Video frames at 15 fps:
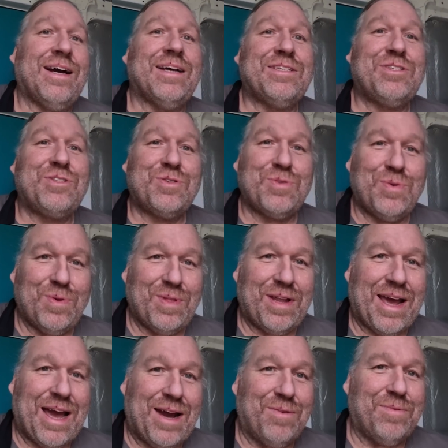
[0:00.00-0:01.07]
and sort
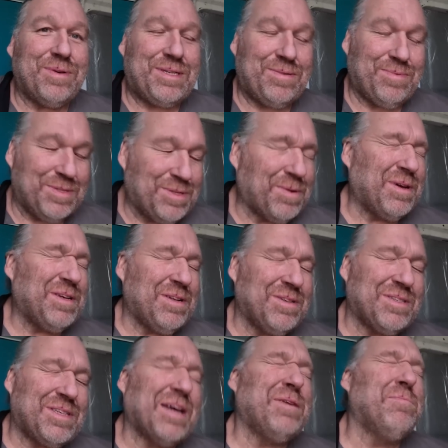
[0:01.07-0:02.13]
that out, which was,
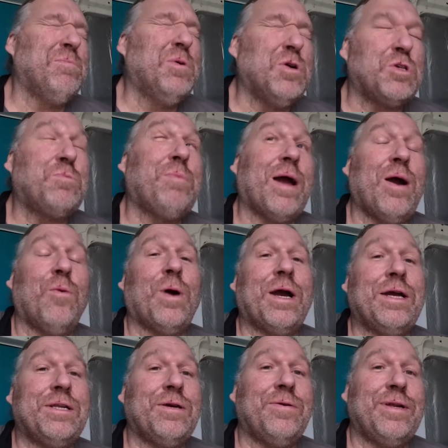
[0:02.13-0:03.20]
let's say, a much better
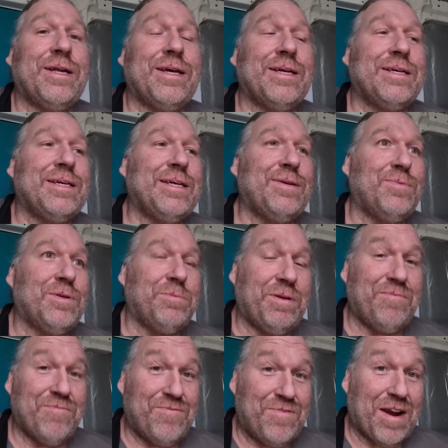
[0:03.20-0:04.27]
way of doing it. It would have
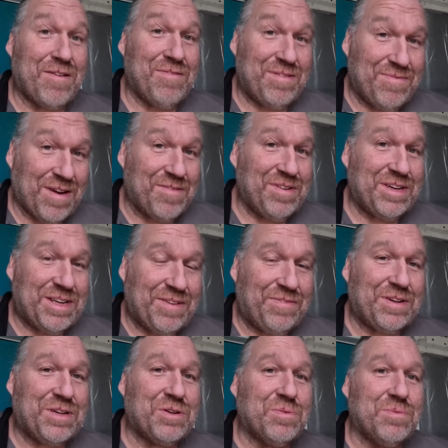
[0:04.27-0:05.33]
been very, very
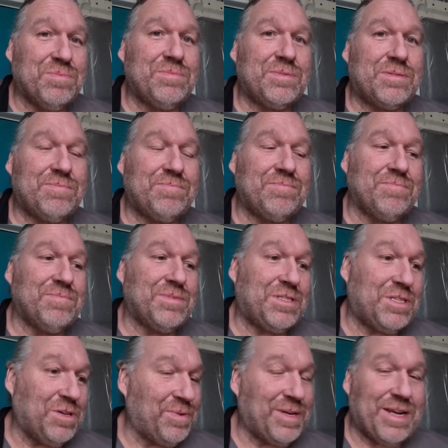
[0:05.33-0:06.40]
difficult
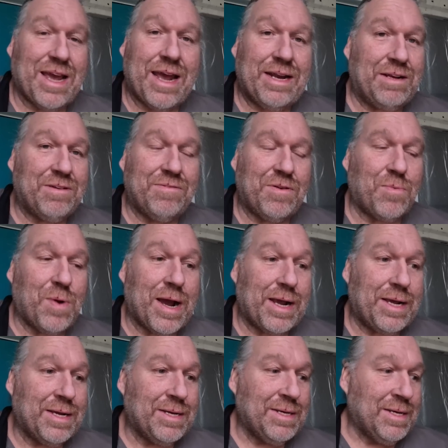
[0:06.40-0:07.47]
doing it any other
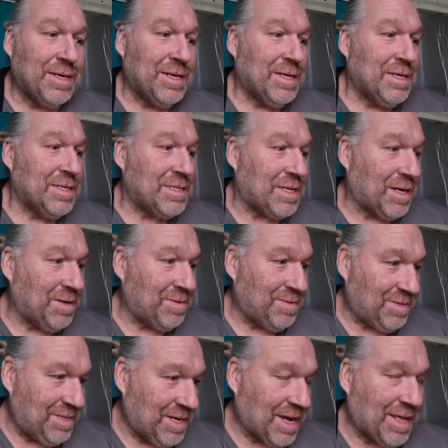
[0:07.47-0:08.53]
way. So
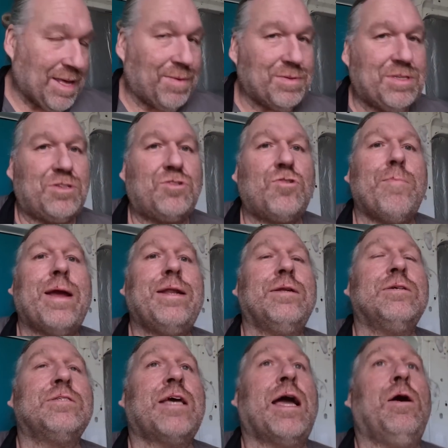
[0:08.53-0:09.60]
yeah, that was a
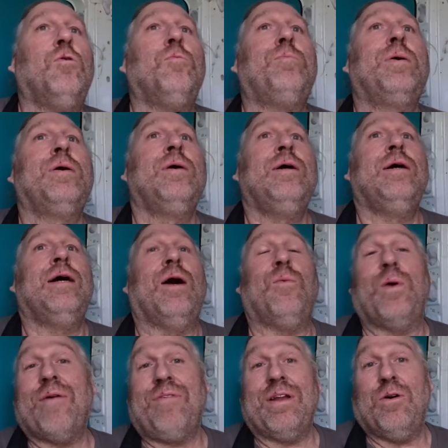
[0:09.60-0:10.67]
tremendous help. And
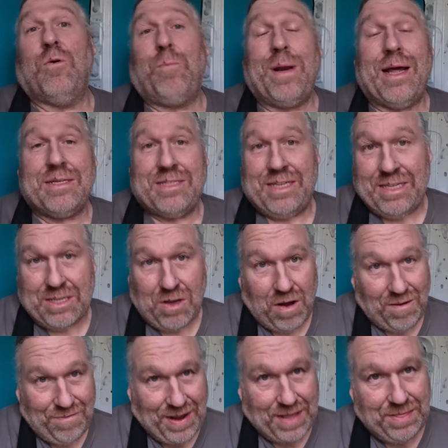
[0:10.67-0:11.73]
we have a little plan. So he's
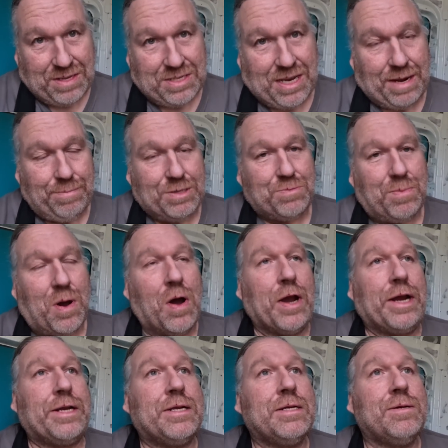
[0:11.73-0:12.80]
got a van the same as
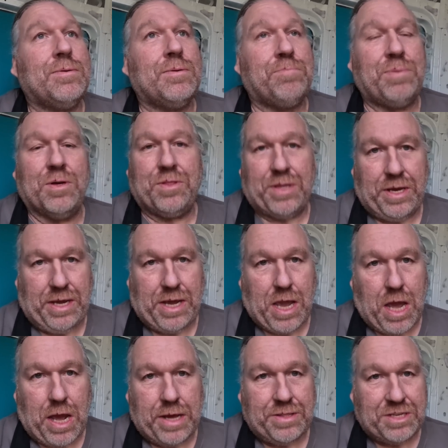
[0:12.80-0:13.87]
mine, but the
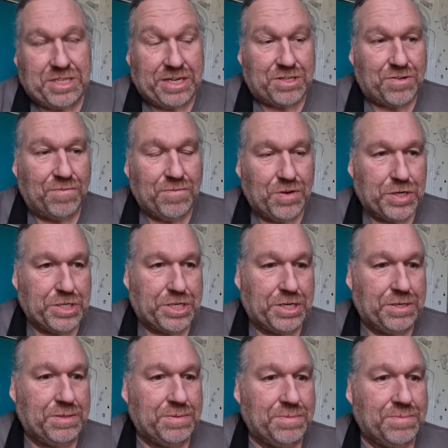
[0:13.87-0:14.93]
Citroen
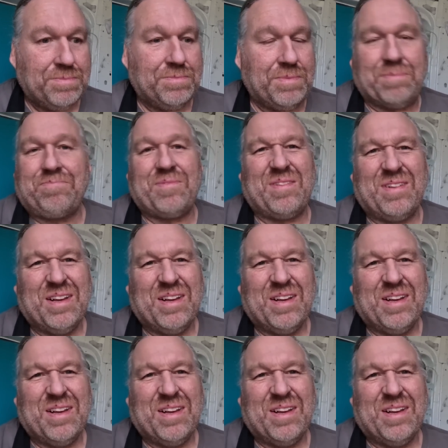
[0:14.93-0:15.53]
version. But